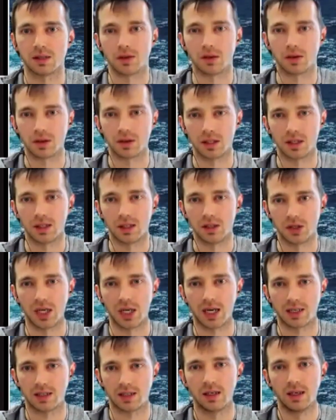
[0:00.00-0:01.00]
in order to
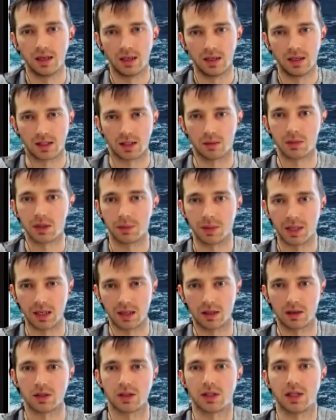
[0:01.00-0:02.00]
inject some
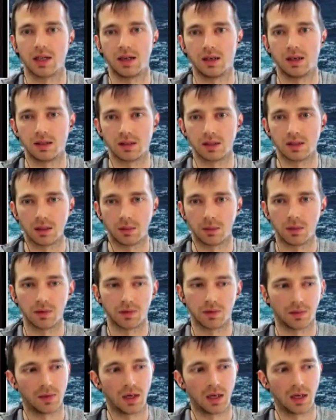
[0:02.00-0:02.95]
domain understanding, some